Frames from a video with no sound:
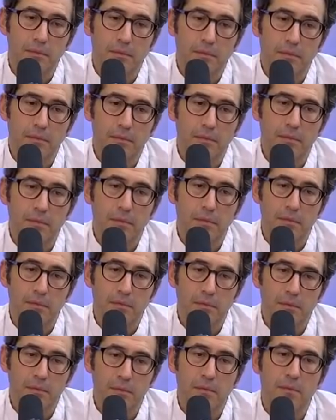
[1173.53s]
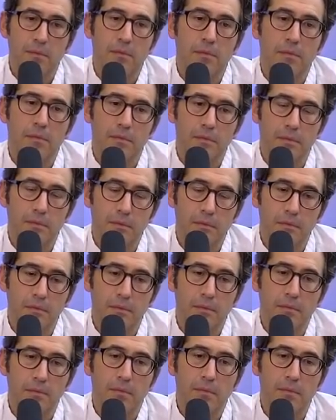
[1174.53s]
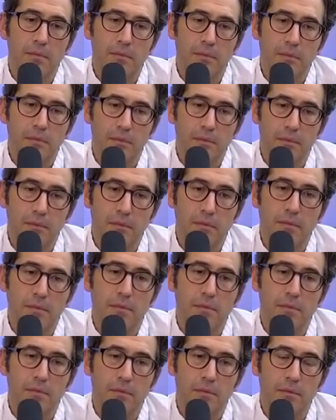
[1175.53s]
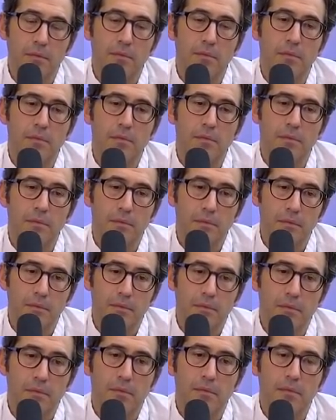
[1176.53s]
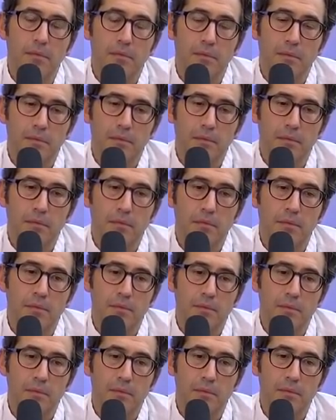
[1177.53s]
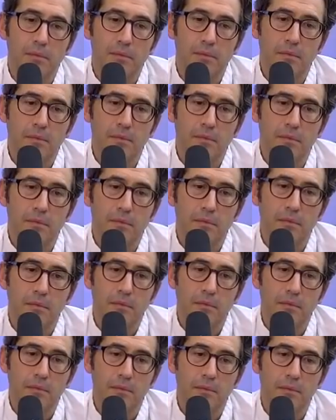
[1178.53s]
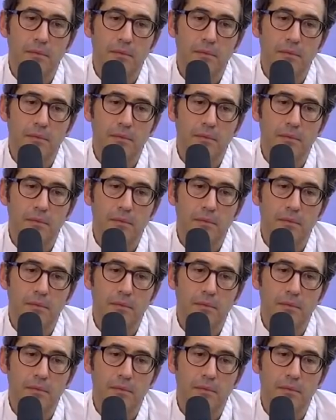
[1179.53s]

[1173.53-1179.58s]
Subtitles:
(not speaking)